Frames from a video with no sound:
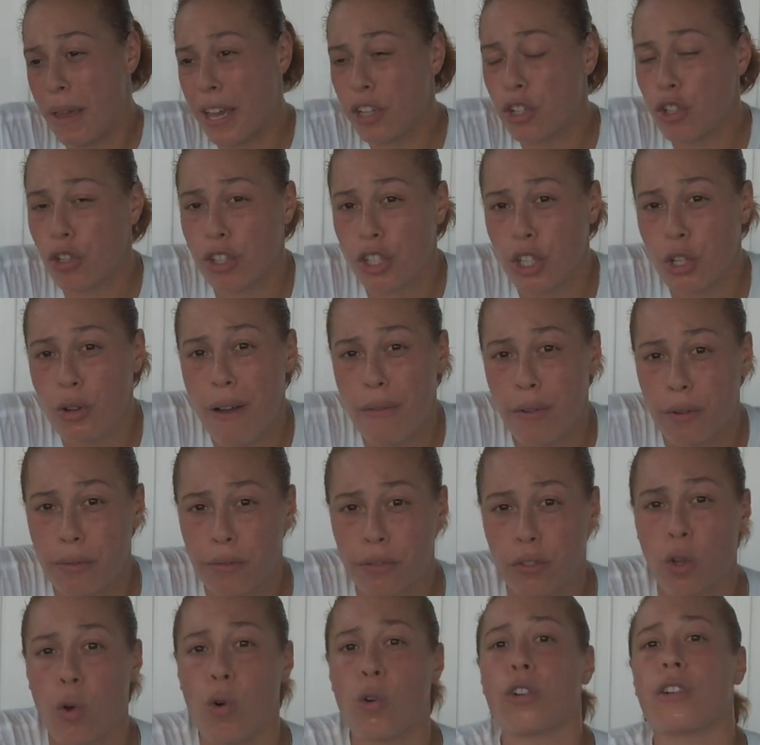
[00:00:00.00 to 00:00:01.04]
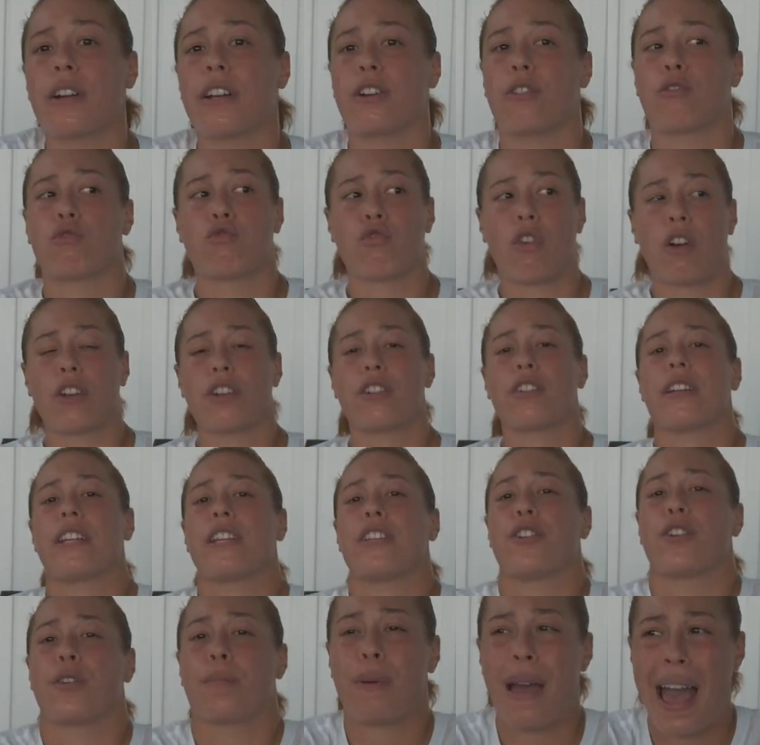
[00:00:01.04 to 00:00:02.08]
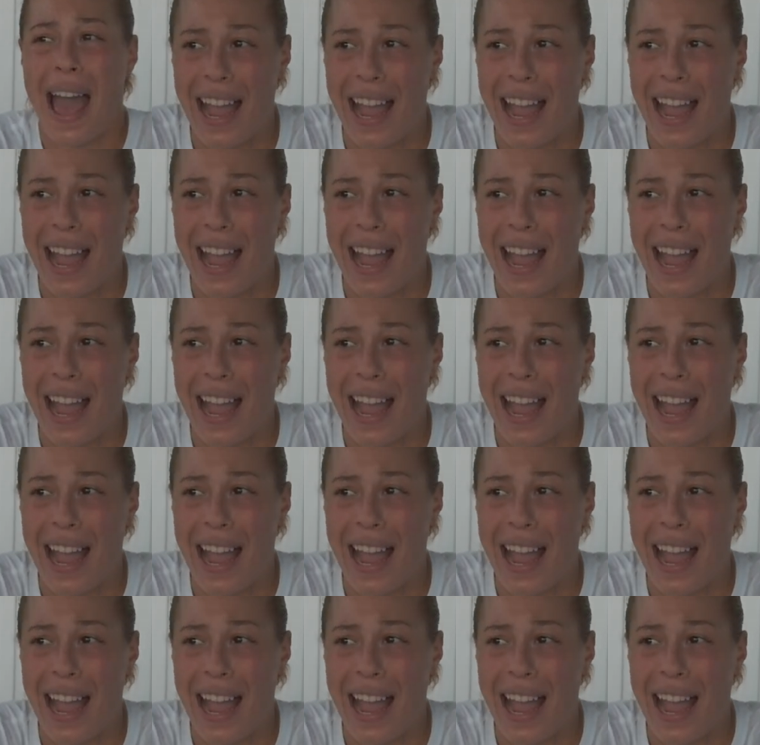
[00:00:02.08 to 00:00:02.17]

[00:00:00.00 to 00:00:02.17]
make sure that you have a floater and a runner in your